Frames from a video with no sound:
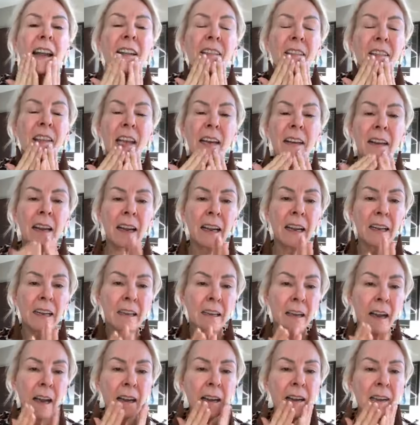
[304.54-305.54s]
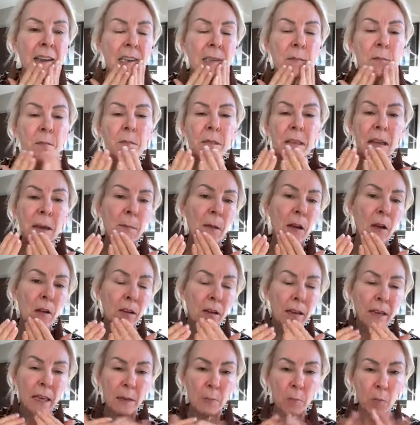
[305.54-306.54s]
and then I, I come
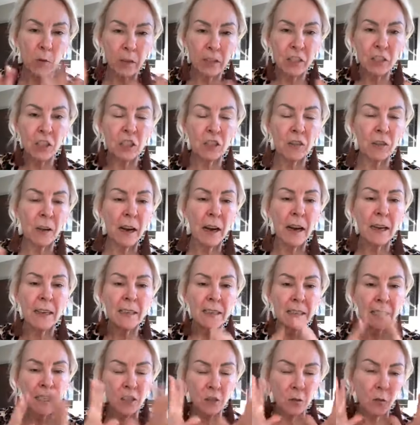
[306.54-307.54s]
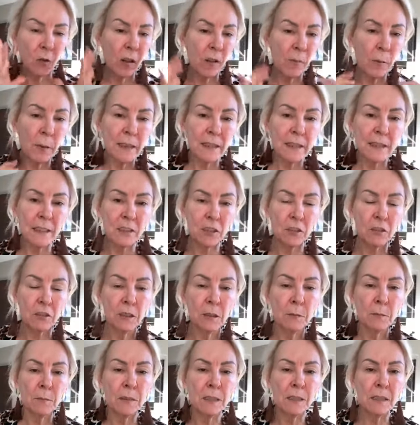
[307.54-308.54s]
out and I moisturize and I do all my
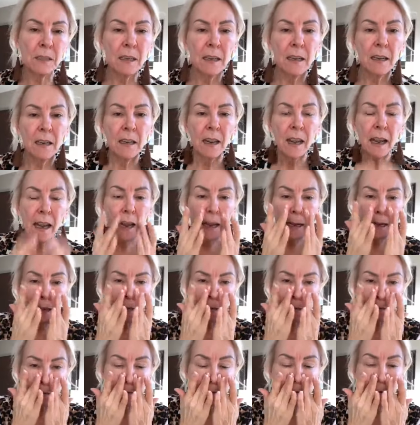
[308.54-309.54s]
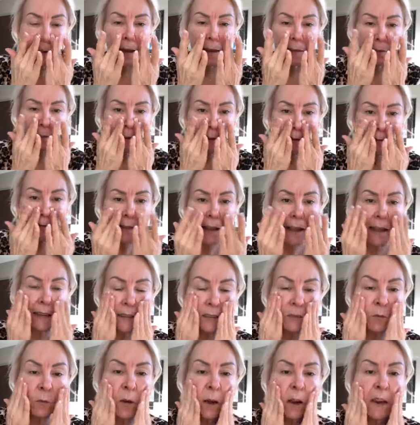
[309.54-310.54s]
serums and and then
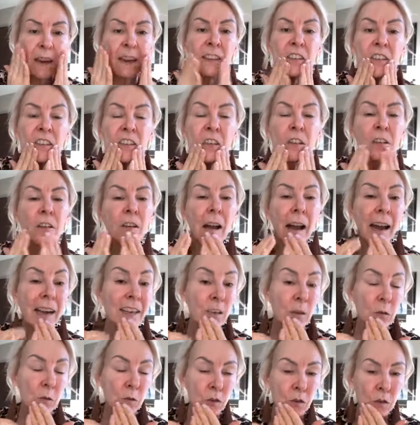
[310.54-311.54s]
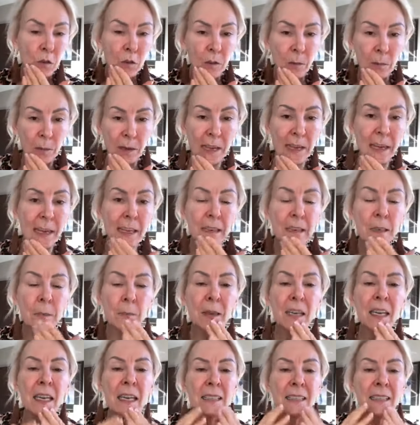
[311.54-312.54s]
that's why I, I don't do them here
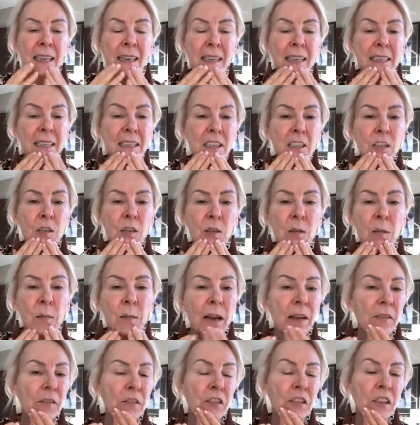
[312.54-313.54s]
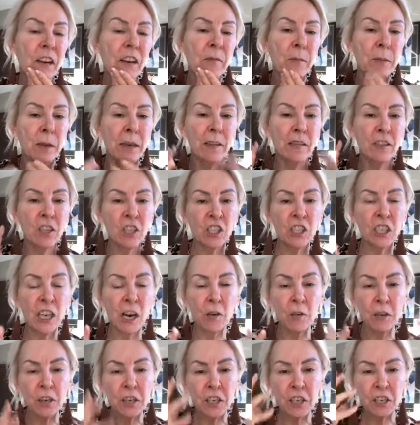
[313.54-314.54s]
because I like to do them after I've been in the
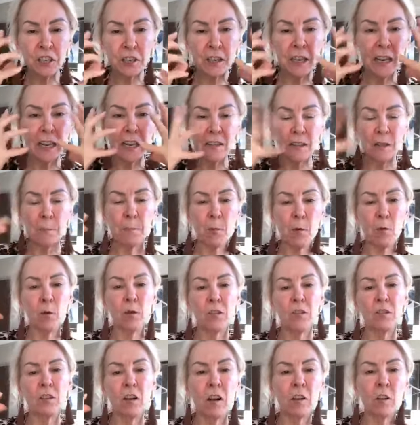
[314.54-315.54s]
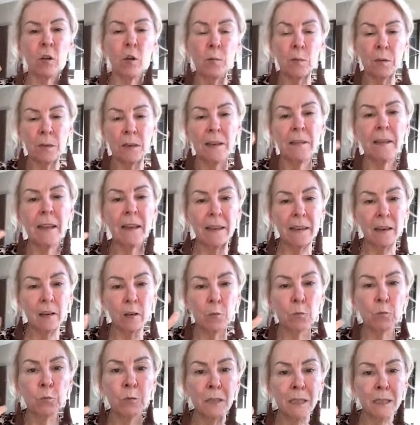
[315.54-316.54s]
shower and the pores are all open and then
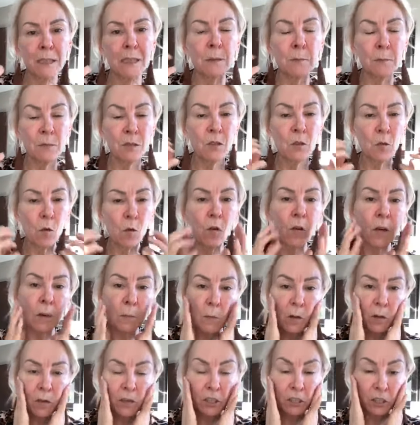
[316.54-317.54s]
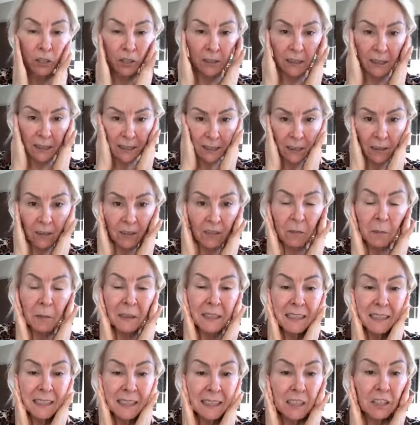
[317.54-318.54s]
they'll really absorb all the goodness out of
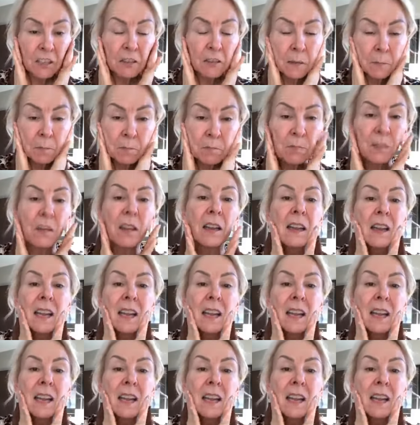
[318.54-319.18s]
my serum